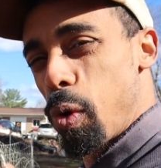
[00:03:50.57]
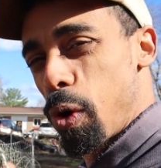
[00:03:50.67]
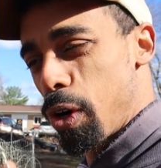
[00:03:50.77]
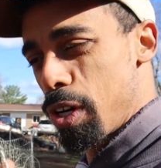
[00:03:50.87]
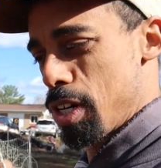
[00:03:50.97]

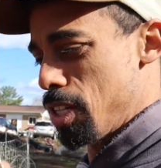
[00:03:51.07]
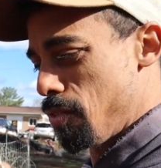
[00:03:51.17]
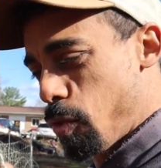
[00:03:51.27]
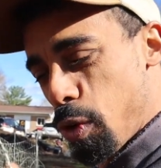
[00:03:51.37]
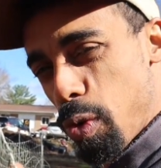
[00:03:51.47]
for,
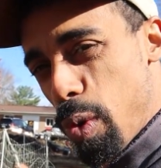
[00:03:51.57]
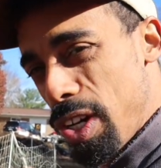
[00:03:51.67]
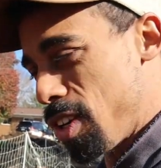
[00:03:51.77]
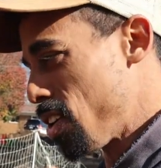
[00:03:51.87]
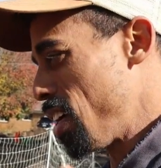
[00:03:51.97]
for the
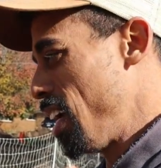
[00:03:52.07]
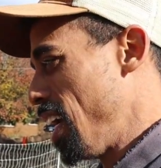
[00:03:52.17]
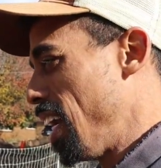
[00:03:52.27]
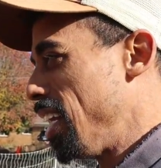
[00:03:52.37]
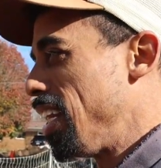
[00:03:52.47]
winter.
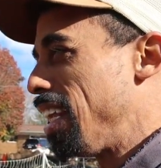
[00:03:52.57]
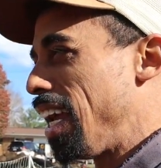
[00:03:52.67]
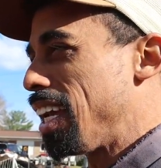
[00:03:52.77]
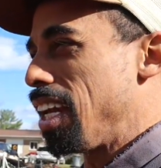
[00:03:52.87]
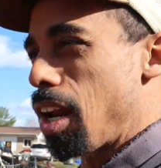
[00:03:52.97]
And then
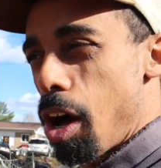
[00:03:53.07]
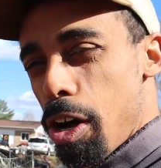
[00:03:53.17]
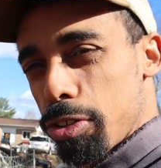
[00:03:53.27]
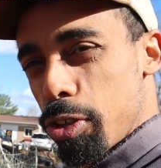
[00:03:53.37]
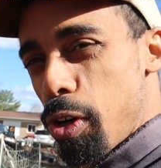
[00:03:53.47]
they can
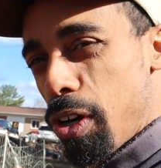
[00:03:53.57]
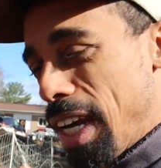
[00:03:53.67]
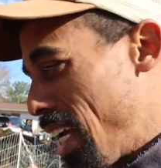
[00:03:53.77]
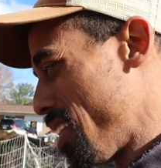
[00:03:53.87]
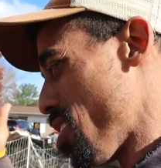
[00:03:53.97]
also,
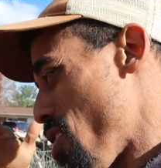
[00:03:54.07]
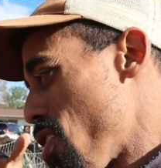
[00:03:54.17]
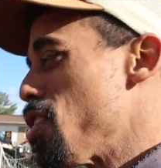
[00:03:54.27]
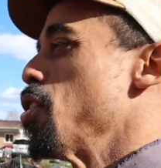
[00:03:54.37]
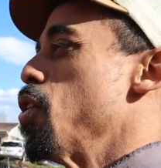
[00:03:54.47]
in
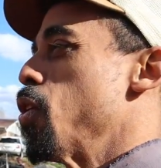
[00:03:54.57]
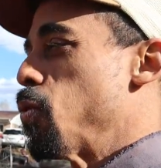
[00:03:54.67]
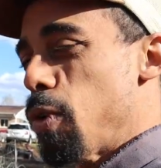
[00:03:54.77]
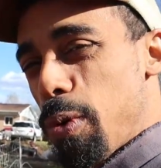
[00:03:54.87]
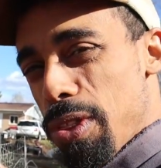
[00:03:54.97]
turn,
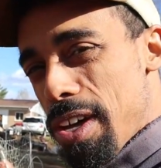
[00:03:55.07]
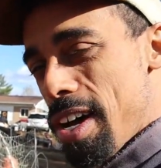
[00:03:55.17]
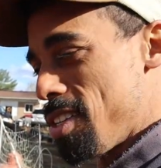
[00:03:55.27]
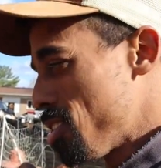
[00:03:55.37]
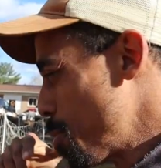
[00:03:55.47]
work with
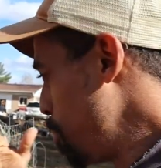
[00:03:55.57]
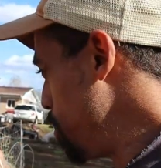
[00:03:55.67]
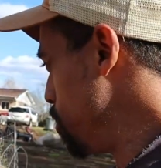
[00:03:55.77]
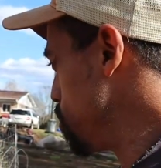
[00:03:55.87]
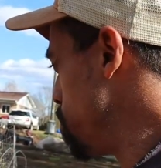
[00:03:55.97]
us to
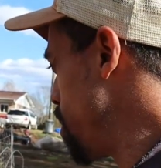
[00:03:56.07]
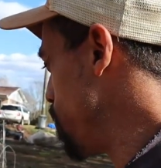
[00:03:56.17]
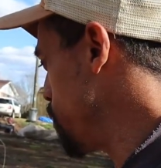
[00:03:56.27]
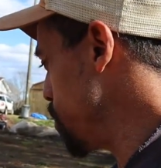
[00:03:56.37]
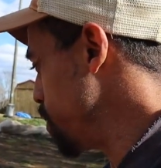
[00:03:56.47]
produce
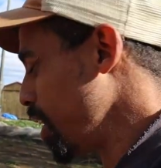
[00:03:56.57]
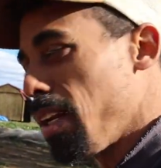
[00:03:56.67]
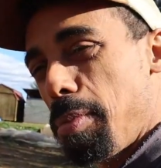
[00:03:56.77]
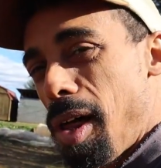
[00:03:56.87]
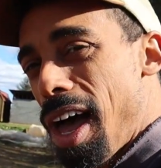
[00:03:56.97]
better food.
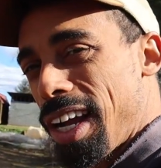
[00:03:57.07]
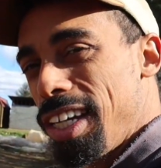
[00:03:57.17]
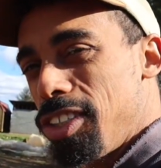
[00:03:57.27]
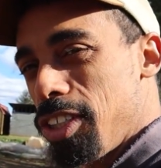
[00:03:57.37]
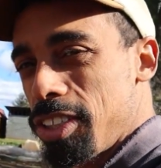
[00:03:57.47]
And the block
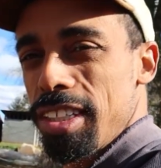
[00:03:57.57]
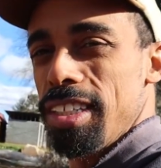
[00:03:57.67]
is just